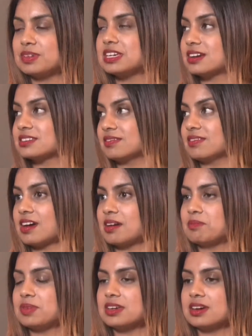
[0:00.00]
because of
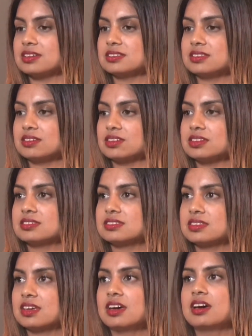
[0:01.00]
that, because there is
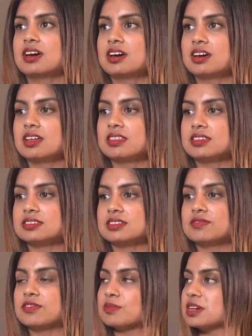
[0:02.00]
this
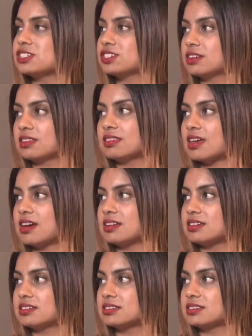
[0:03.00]
information that
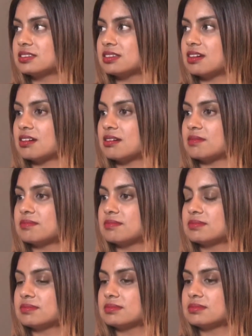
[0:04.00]
is
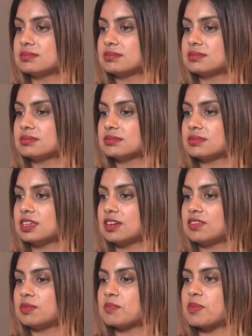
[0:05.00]
um,
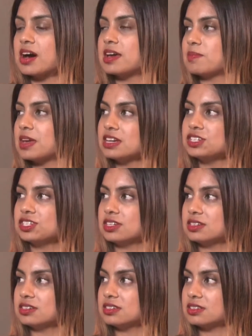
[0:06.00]
given by a
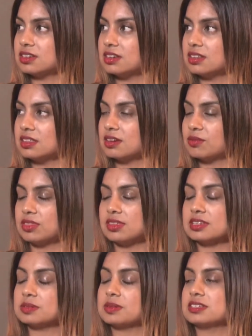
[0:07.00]
patient the, with the
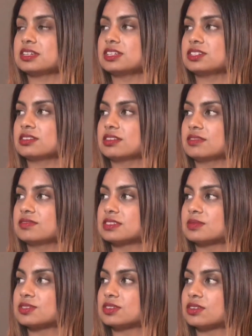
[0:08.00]
expectation of
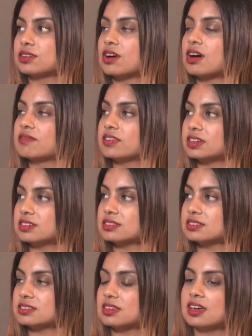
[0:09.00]
some certain
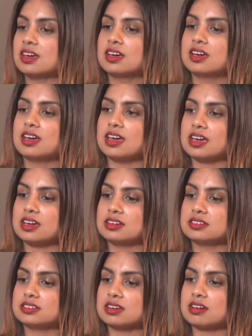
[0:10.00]
confidence
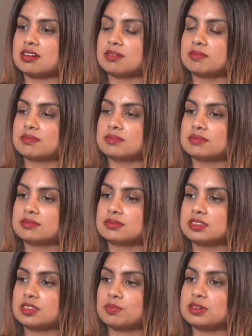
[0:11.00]
and um,
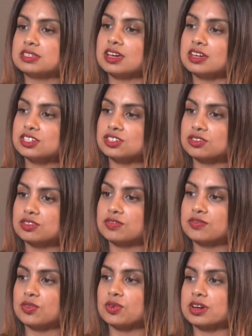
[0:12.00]
the potential
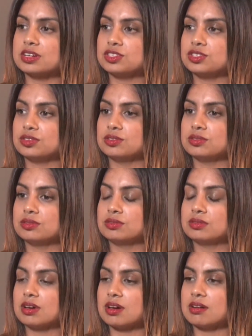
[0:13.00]
for it
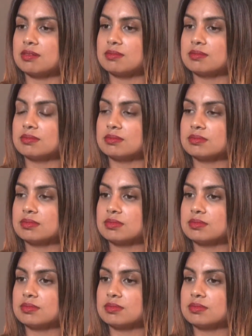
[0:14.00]
to um,